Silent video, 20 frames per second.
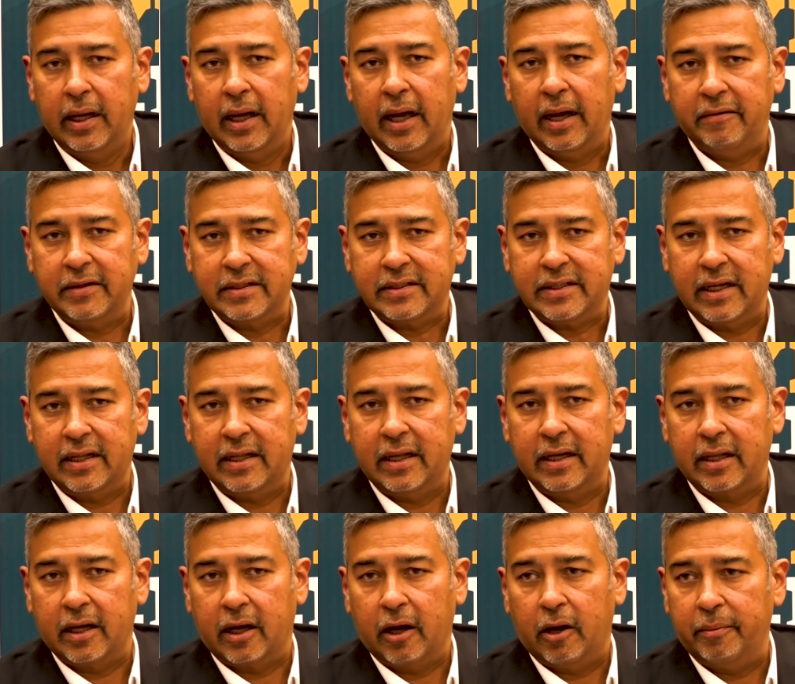Having said
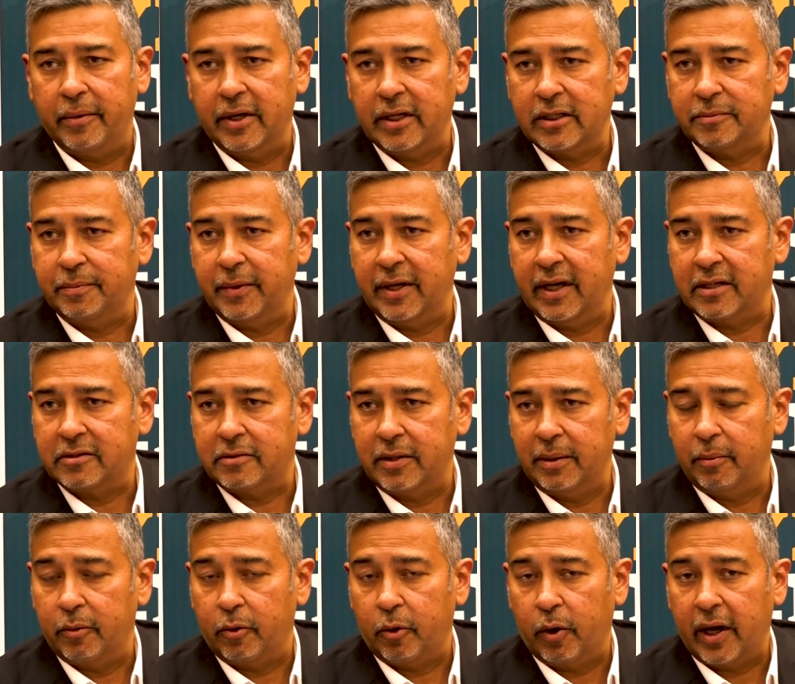that, the government has been
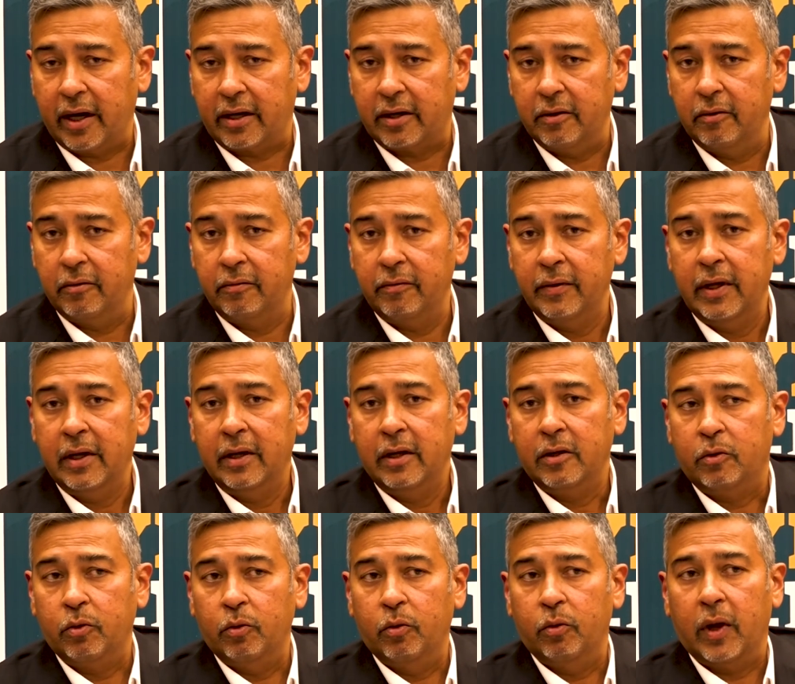extremely proactive
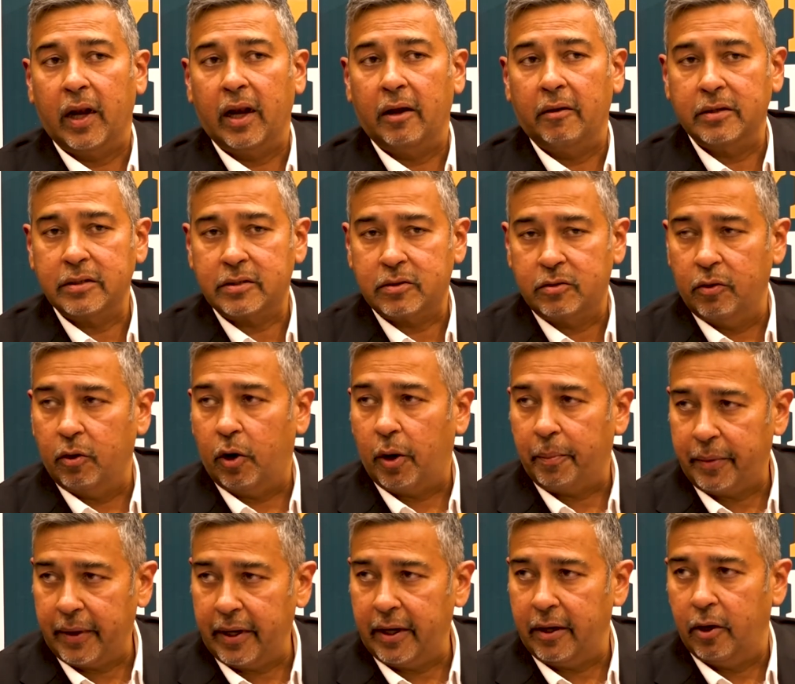to allow us to
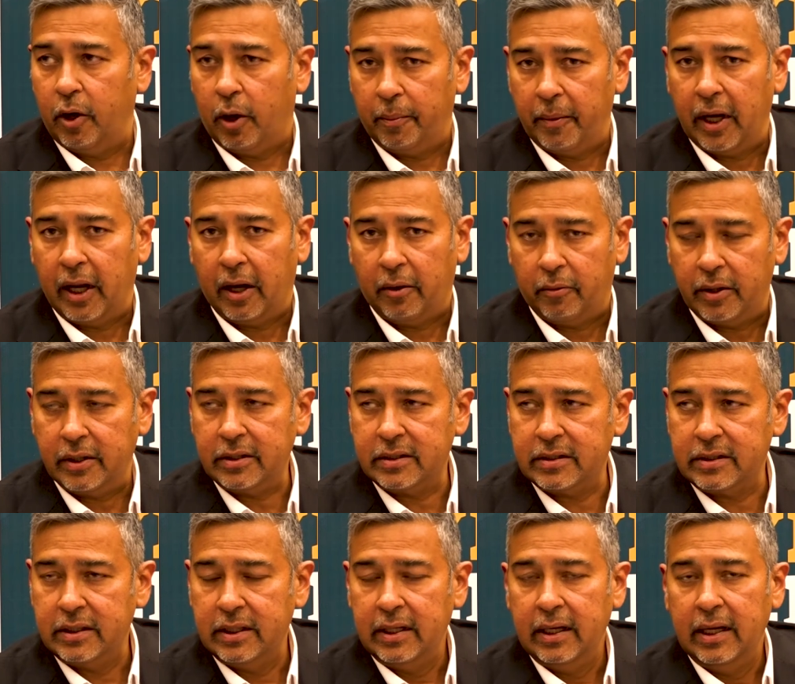operate normal hours,
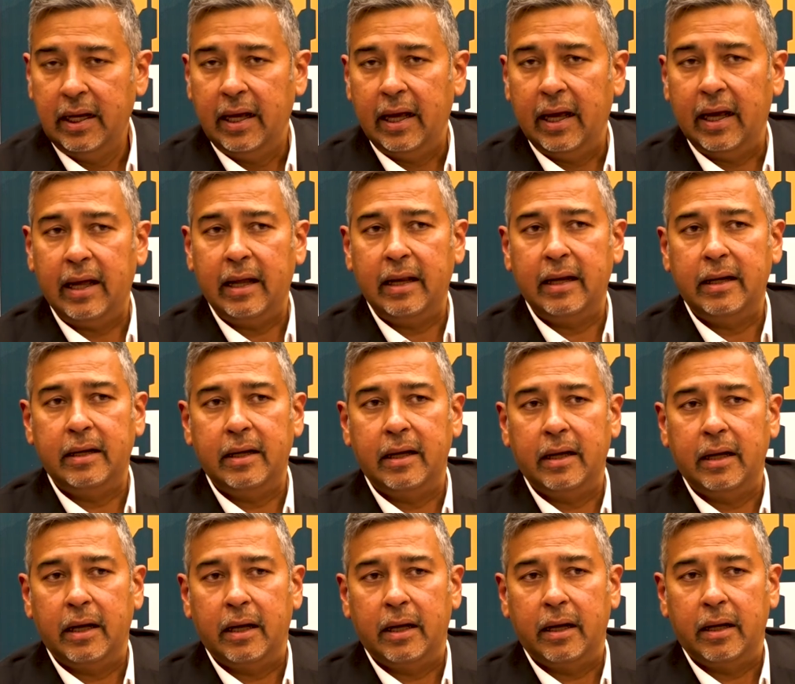and
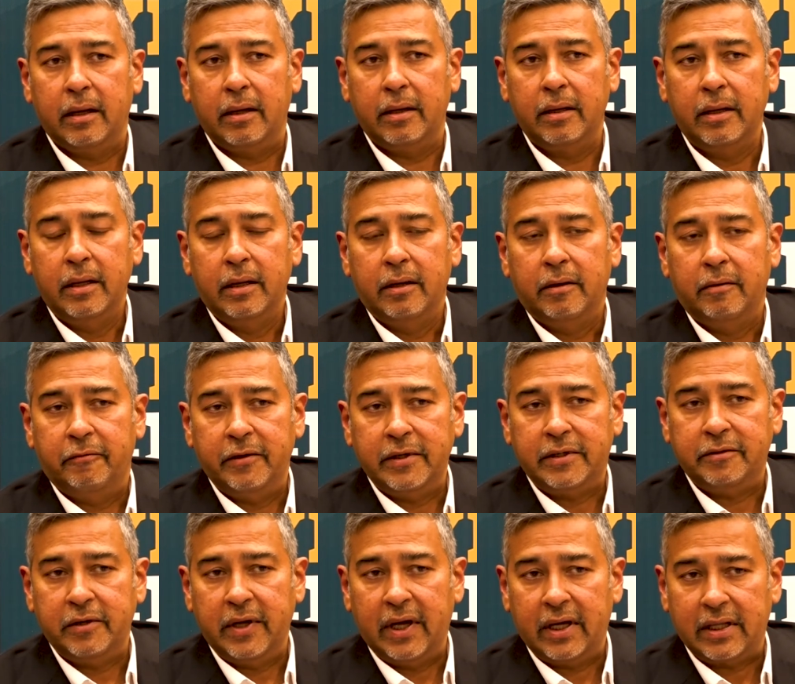uh,
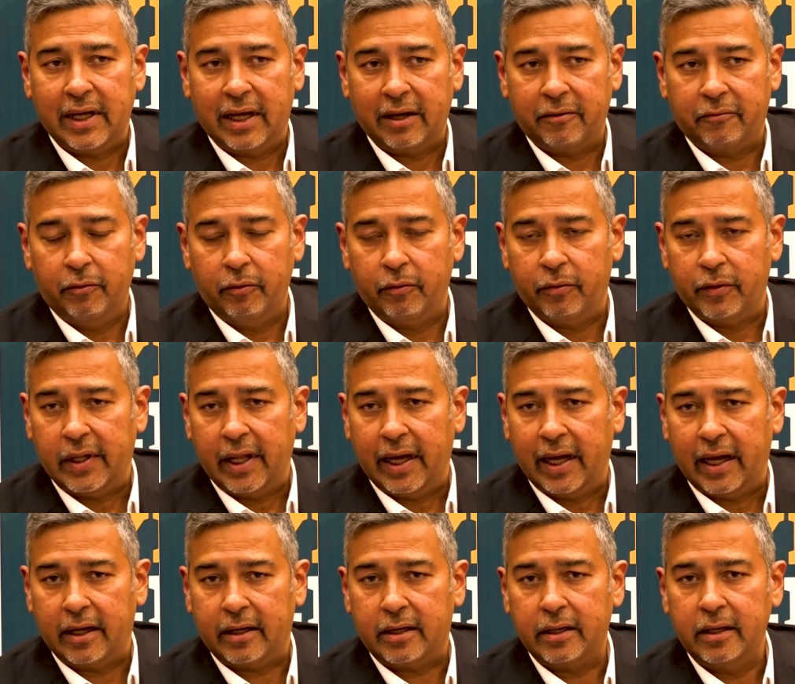which we are thankful for
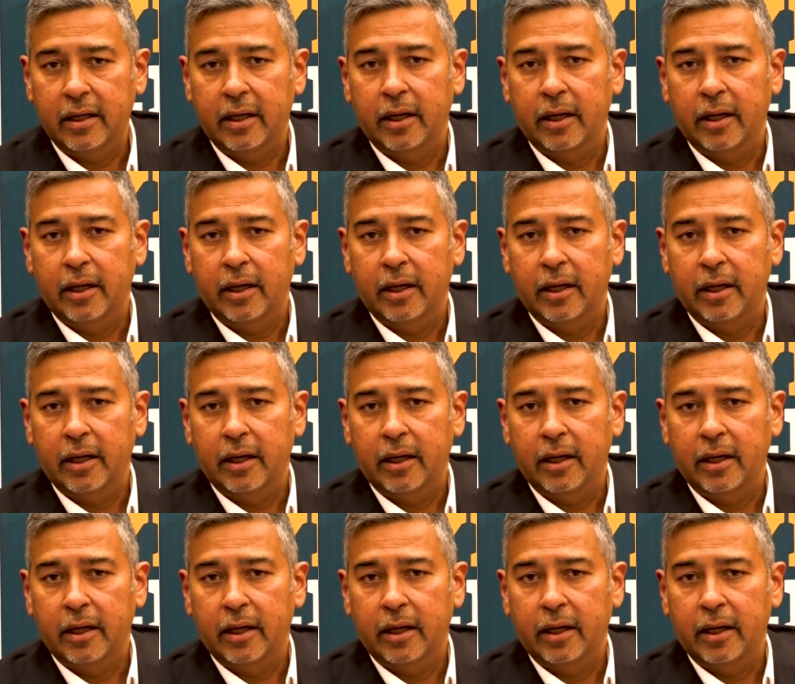that.